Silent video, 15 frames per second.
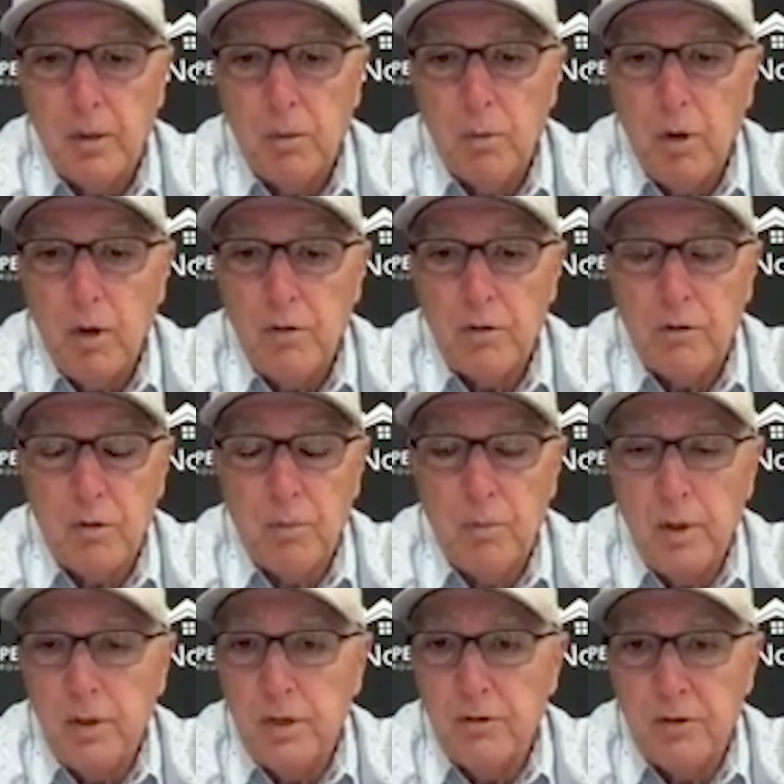We have a
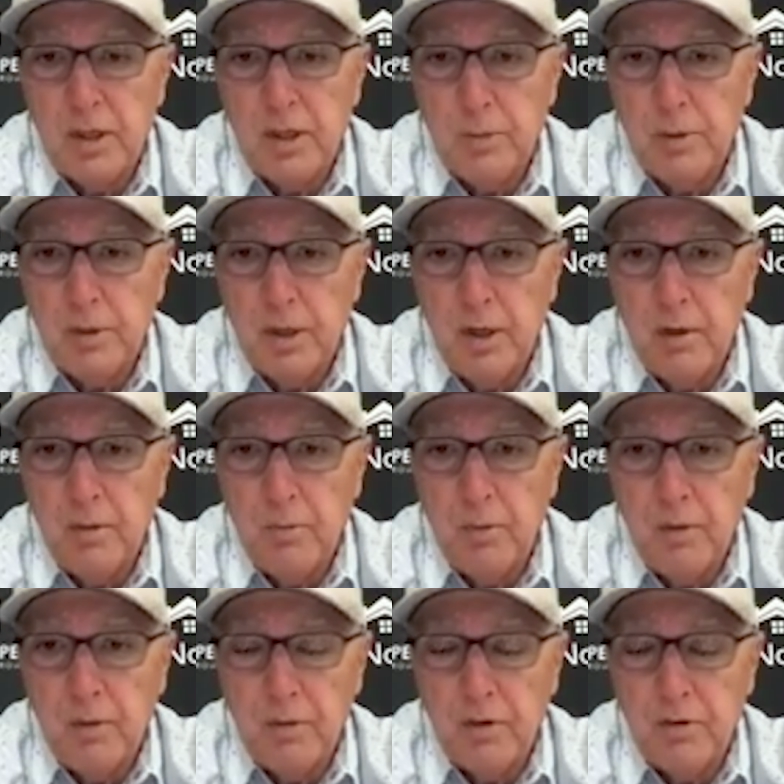tremendous team in there in
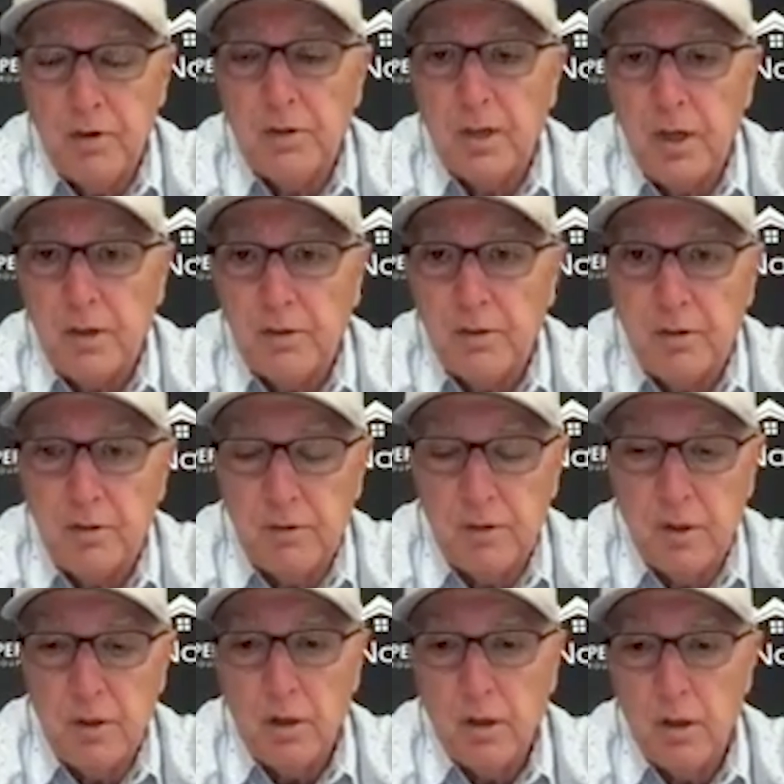Memphis and Texas
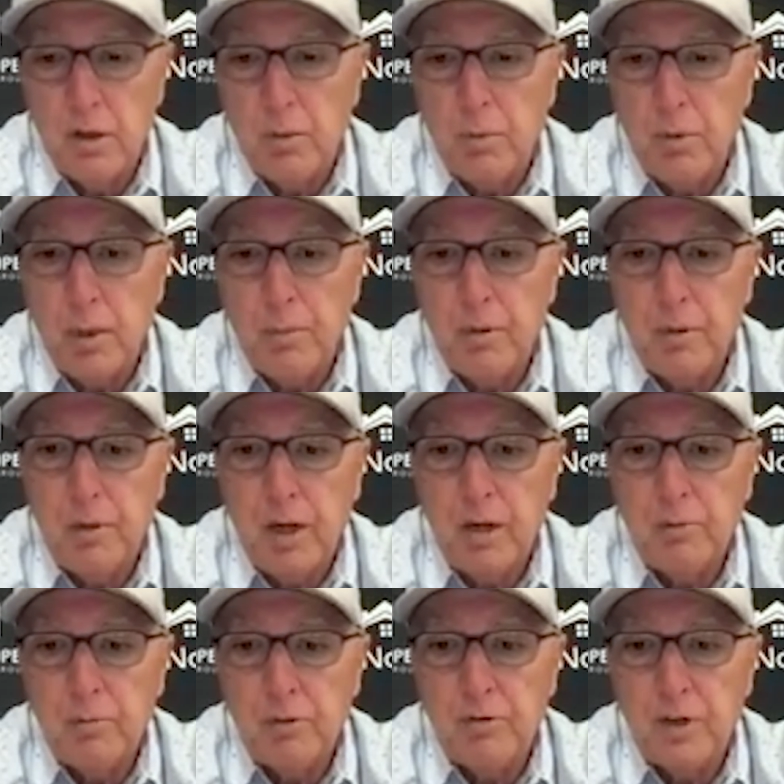on our property
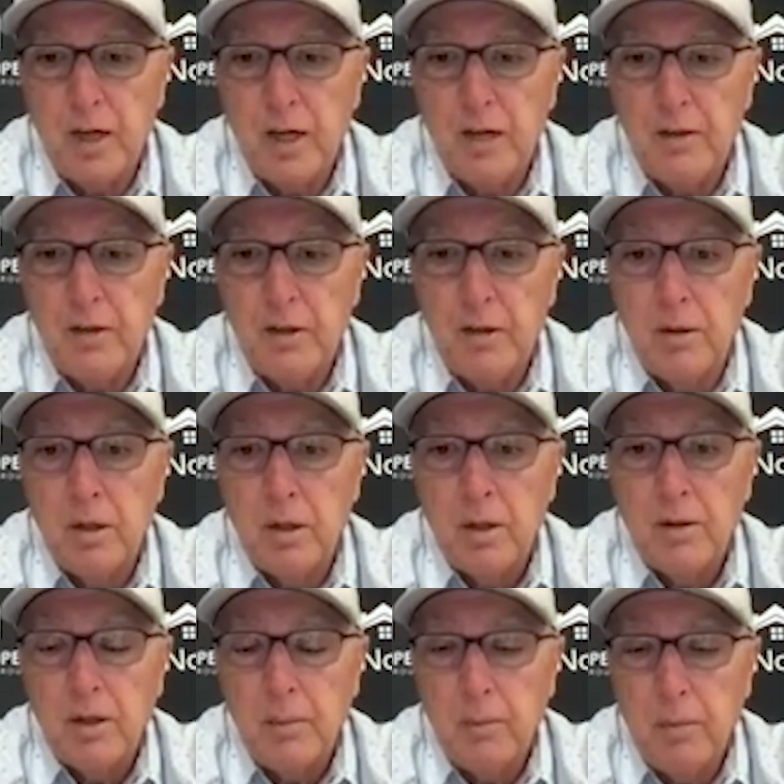management side
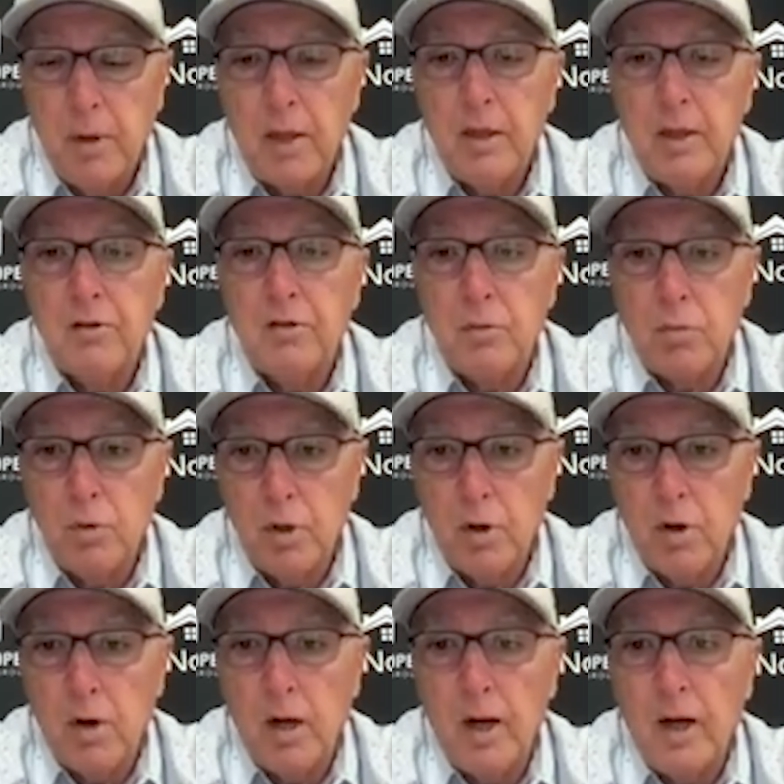that manage and rent
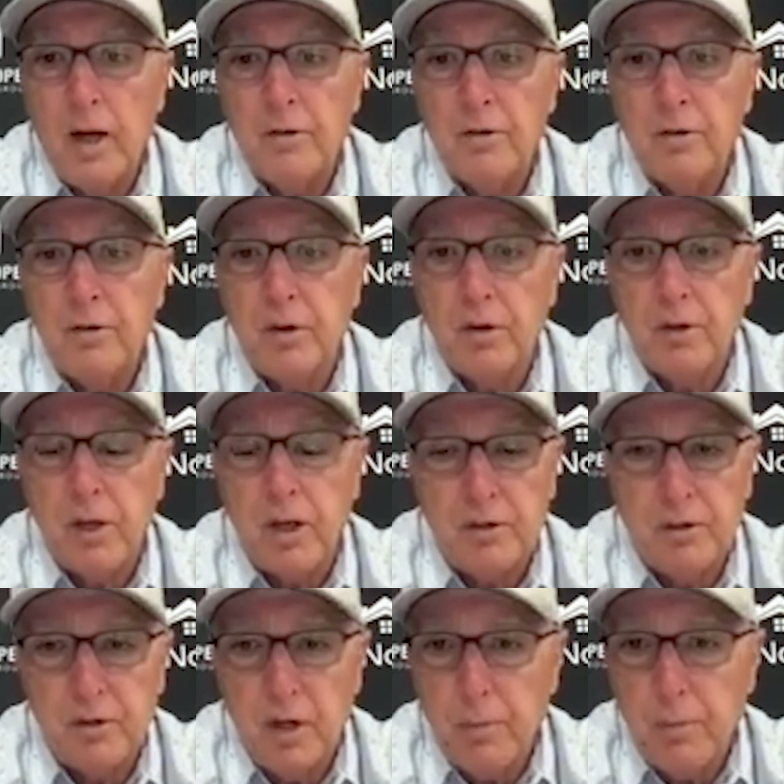our houses. Our
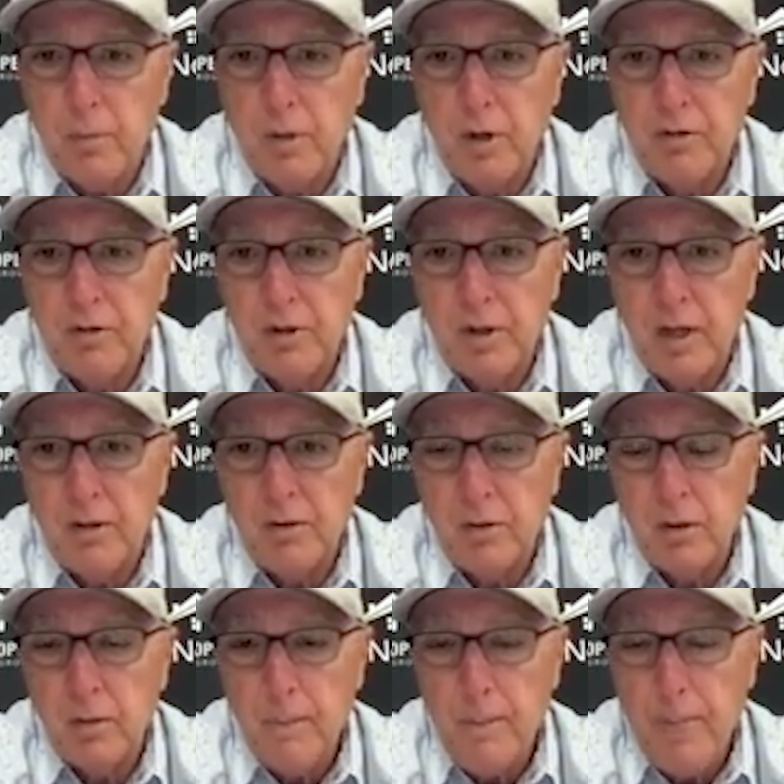Texas operation has
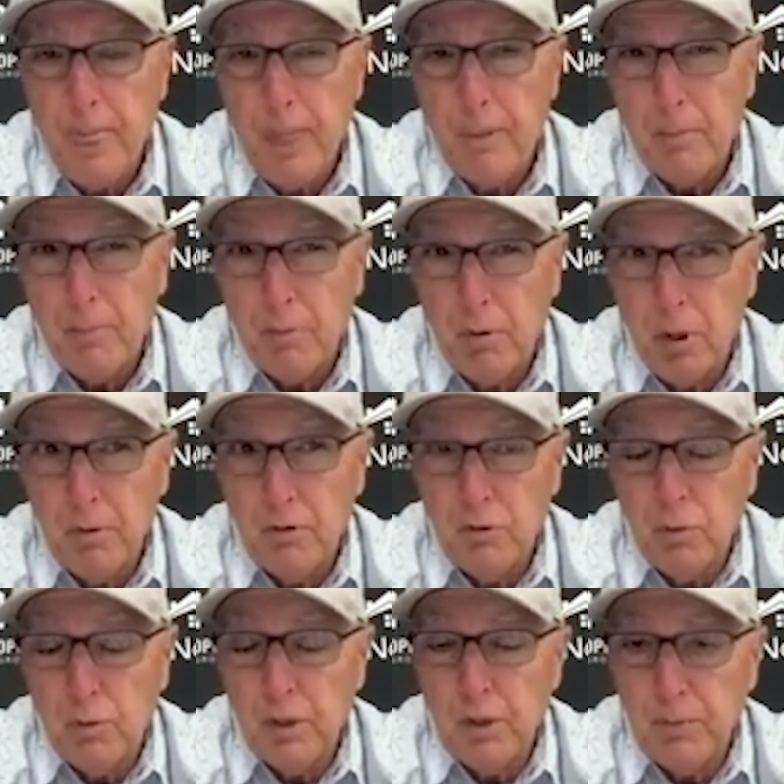probably
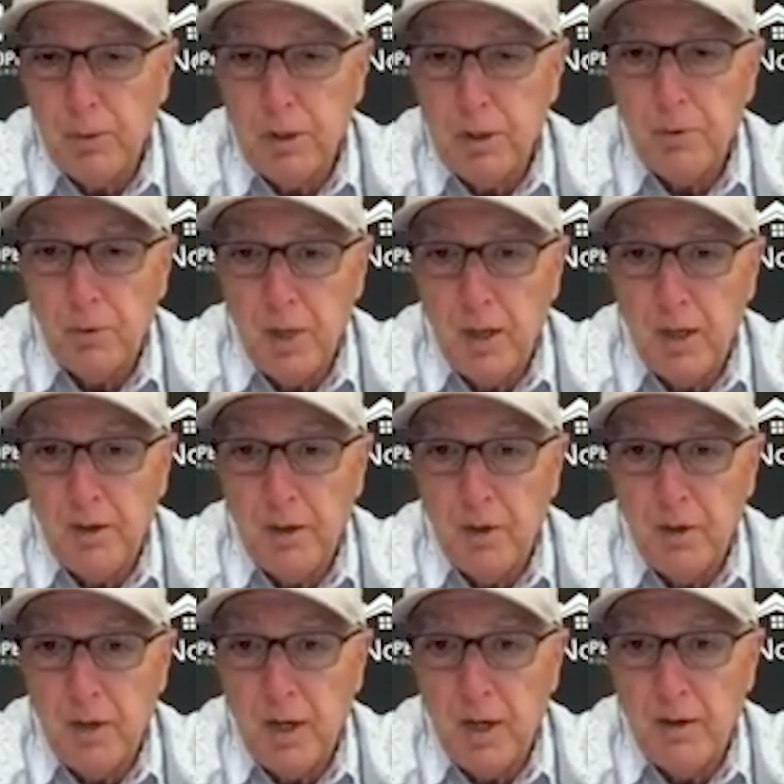20 people down there
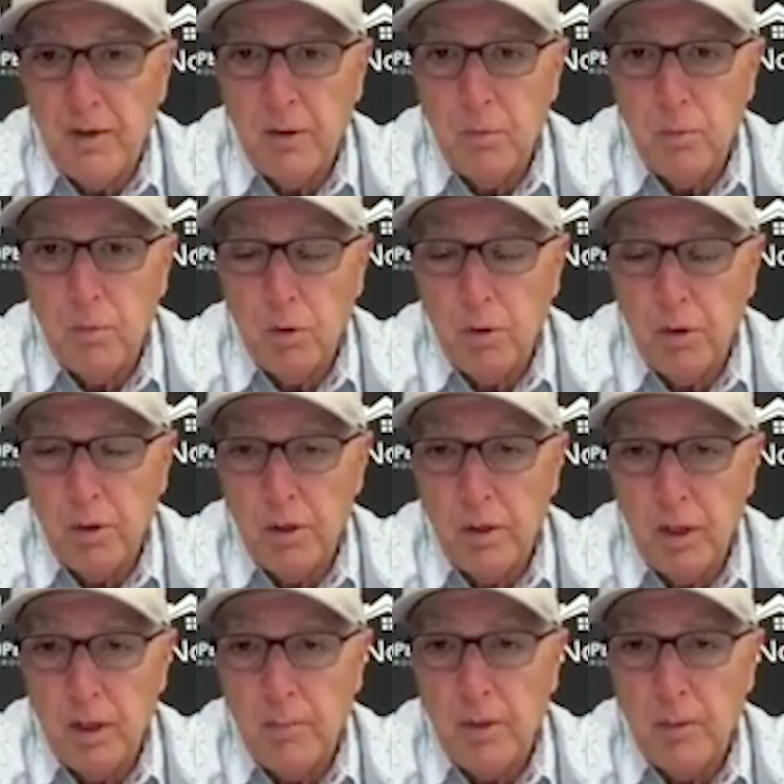now that work,
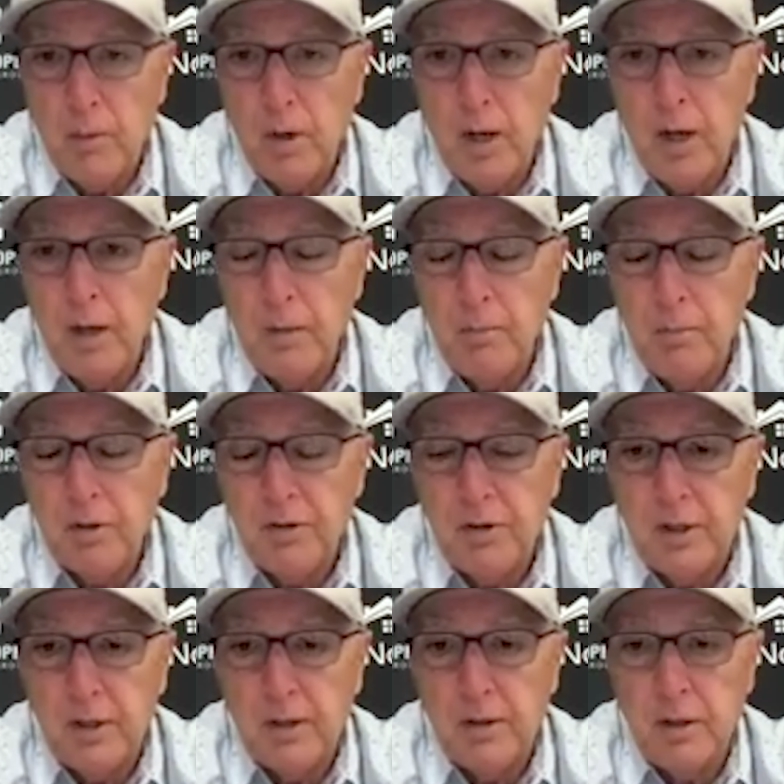led by Ryan and
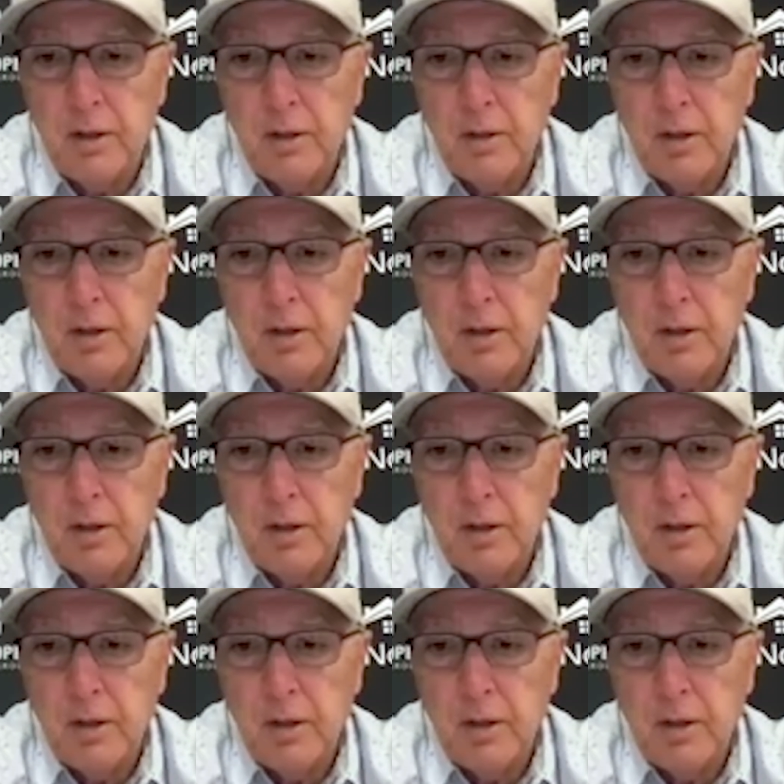Missy, and then